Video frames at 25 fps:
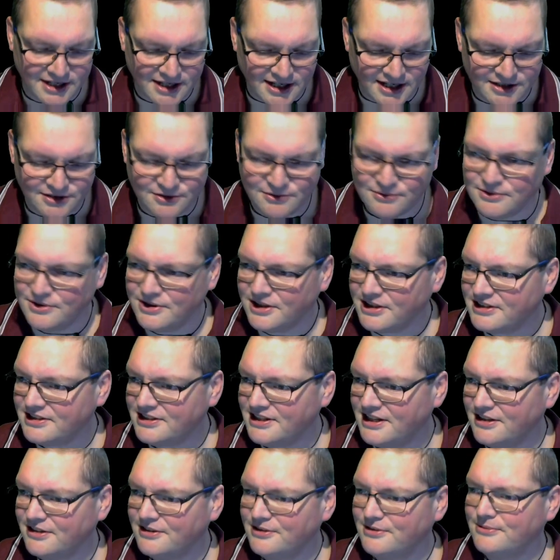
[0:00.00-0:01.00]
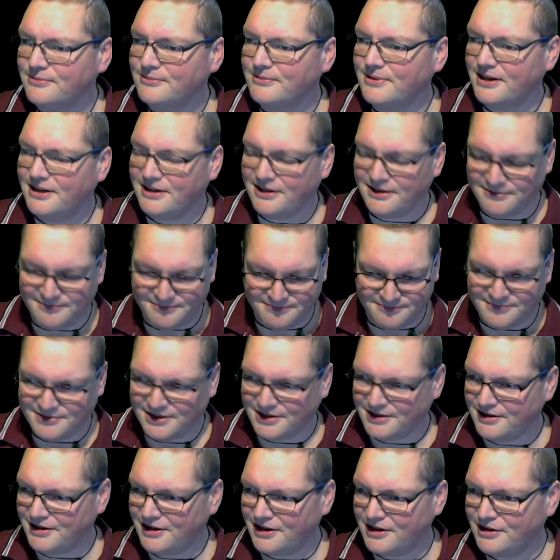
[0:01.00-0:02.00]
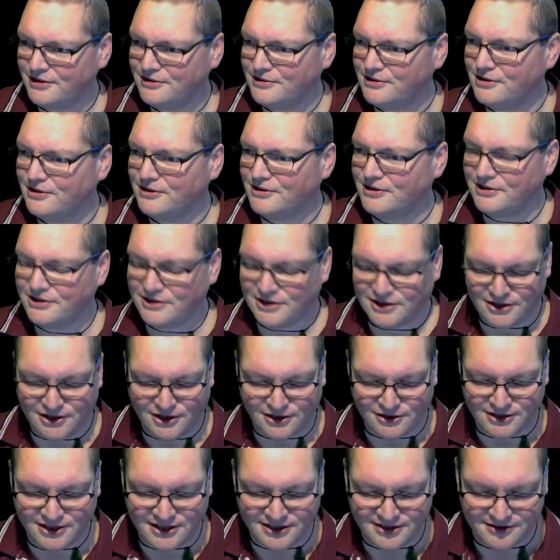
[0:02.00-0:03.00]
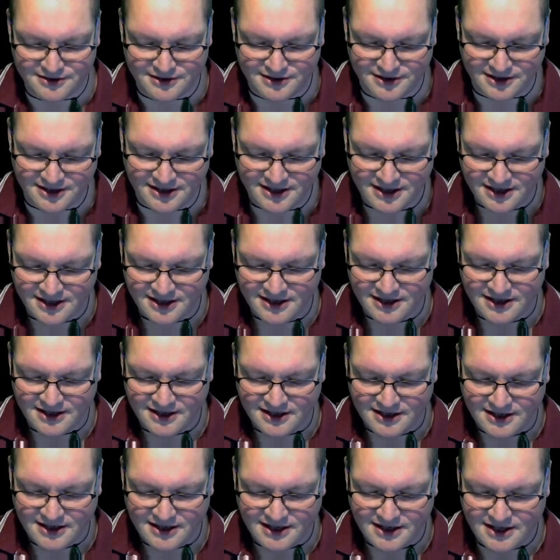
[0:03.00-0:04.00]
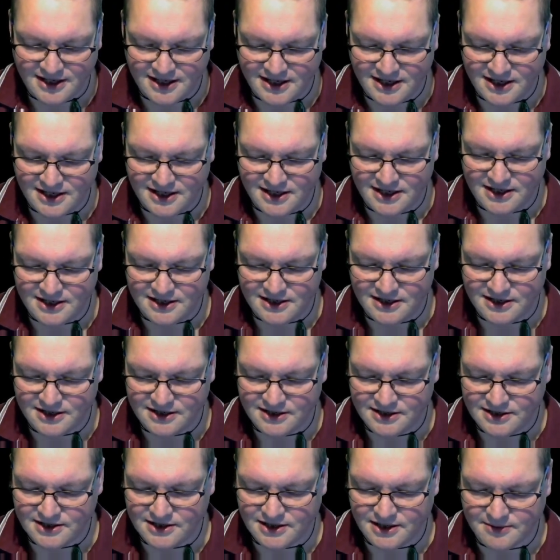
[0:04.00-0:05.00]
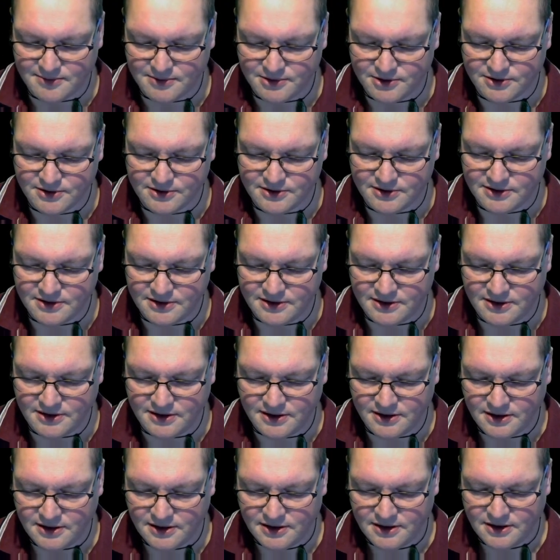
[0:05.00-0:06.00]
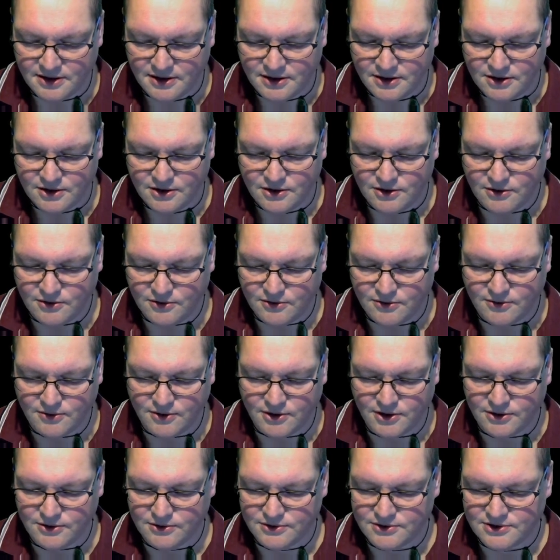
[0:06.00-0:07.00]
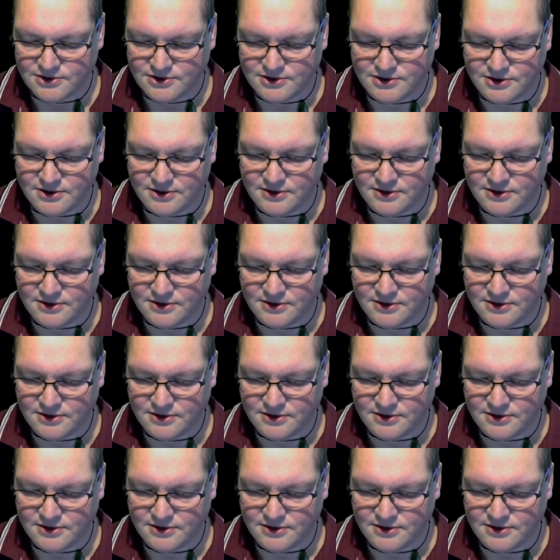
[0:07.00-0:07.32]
I do not tell you any, I don't not hold anything. Add double quotes.